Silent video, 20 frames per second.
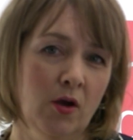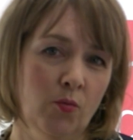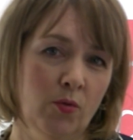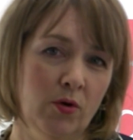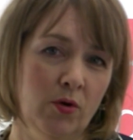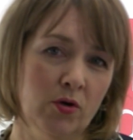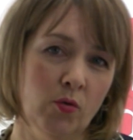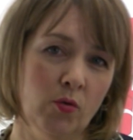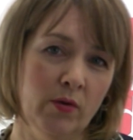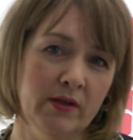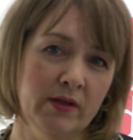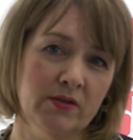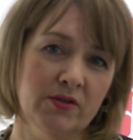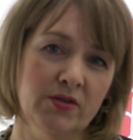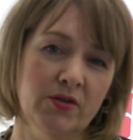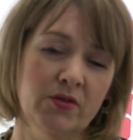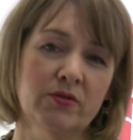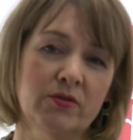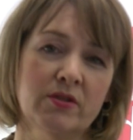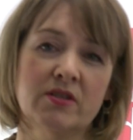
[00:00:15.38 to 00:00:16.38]
We're going
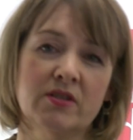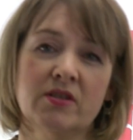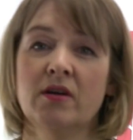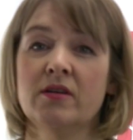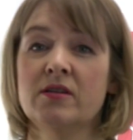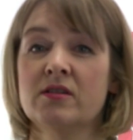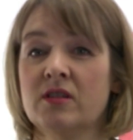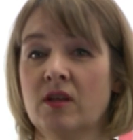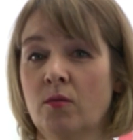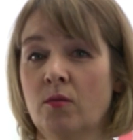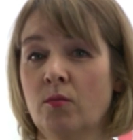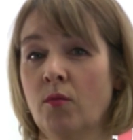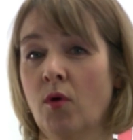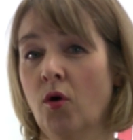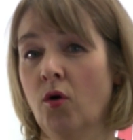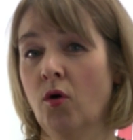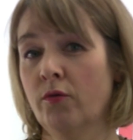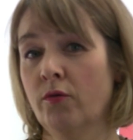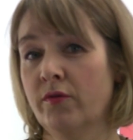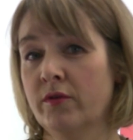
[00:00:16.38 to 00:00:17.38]
to discuss some
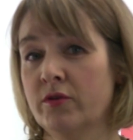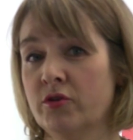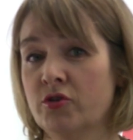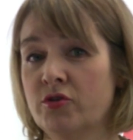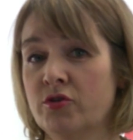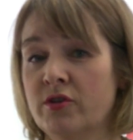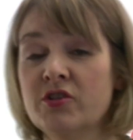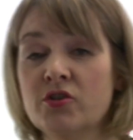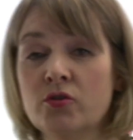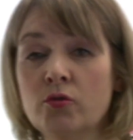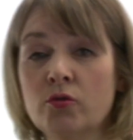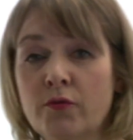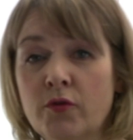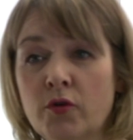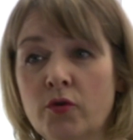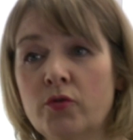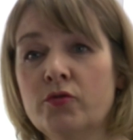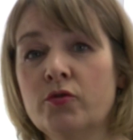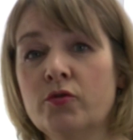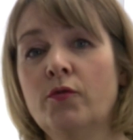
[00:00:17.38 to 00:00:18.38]
of the traditional
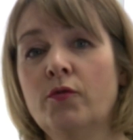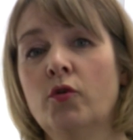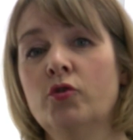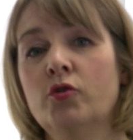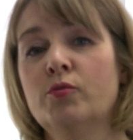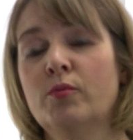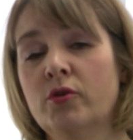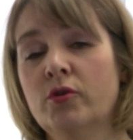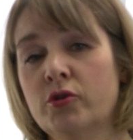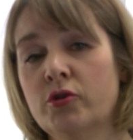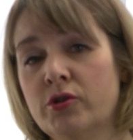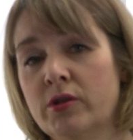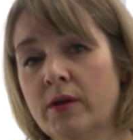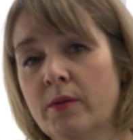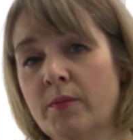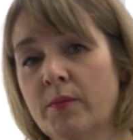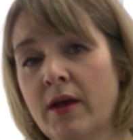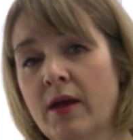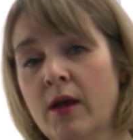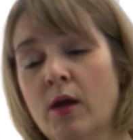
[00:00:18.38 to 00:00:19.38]
views of
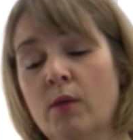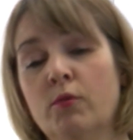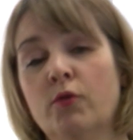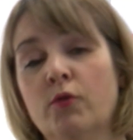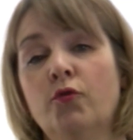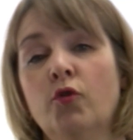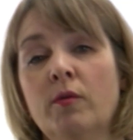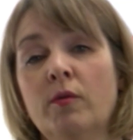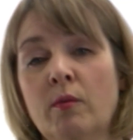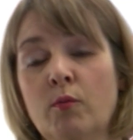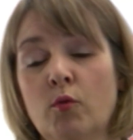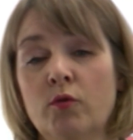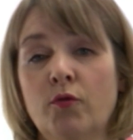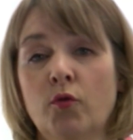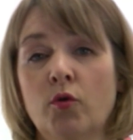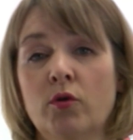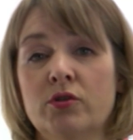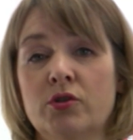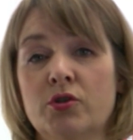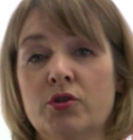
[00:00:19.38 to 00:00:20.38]
entrepreneurship before we move
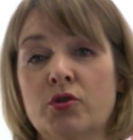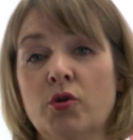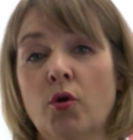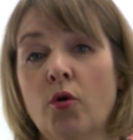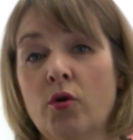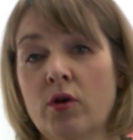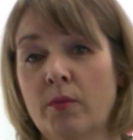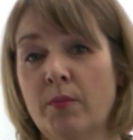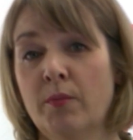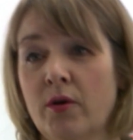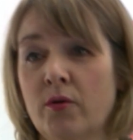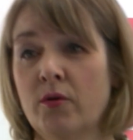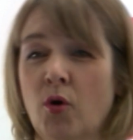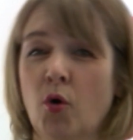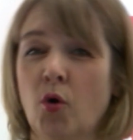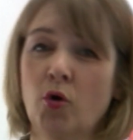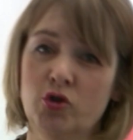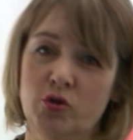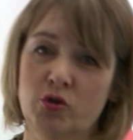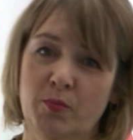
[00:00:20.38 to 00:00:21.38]
on to talk about
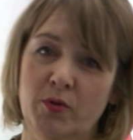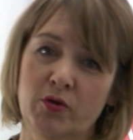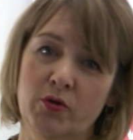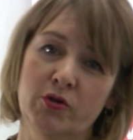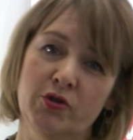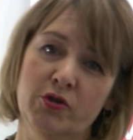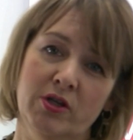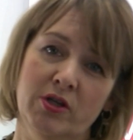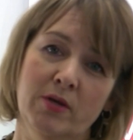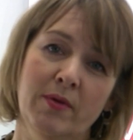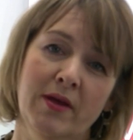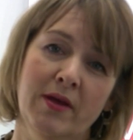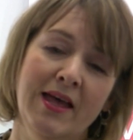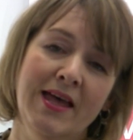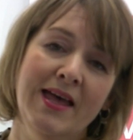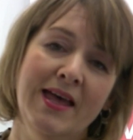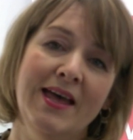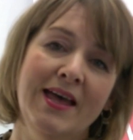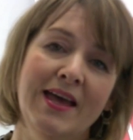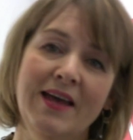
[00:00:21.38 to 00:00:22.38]
entrepreneurship
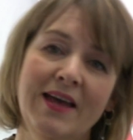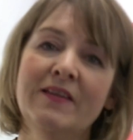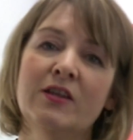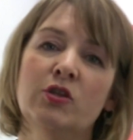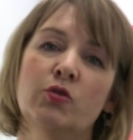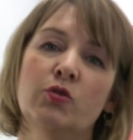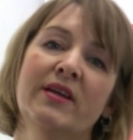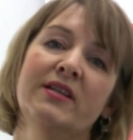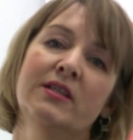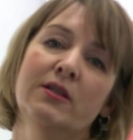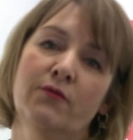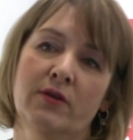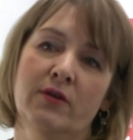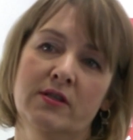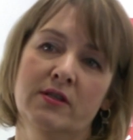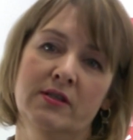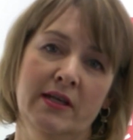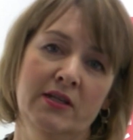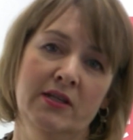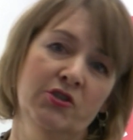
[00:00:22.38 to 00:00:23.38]
in the
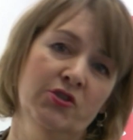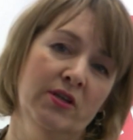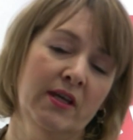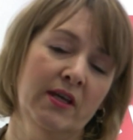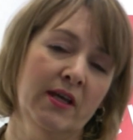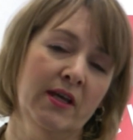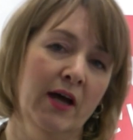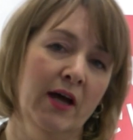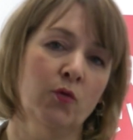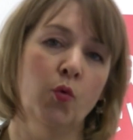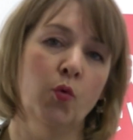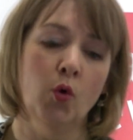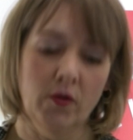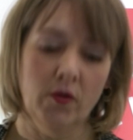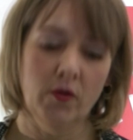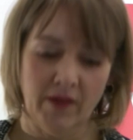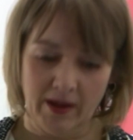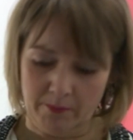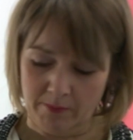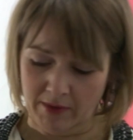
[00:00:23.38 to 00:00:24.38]
21st century and
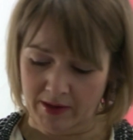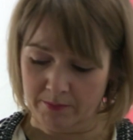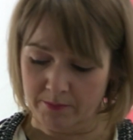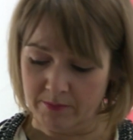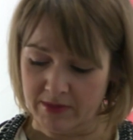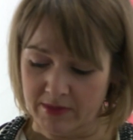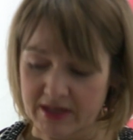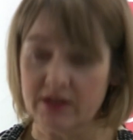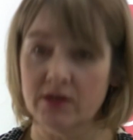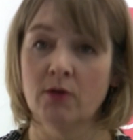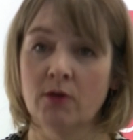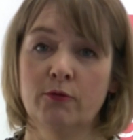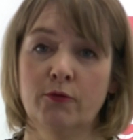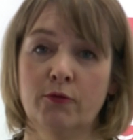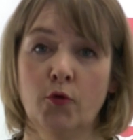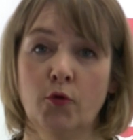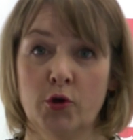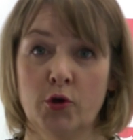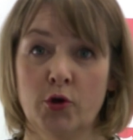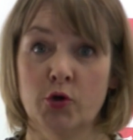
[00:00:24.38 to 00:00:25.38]
what that might mean
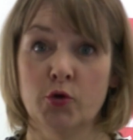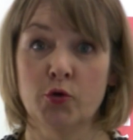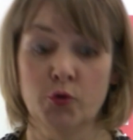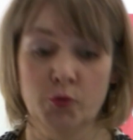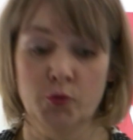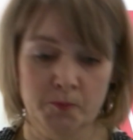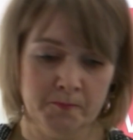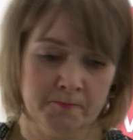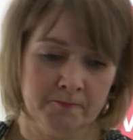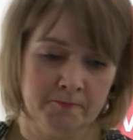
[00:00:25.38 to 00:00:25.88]
for you.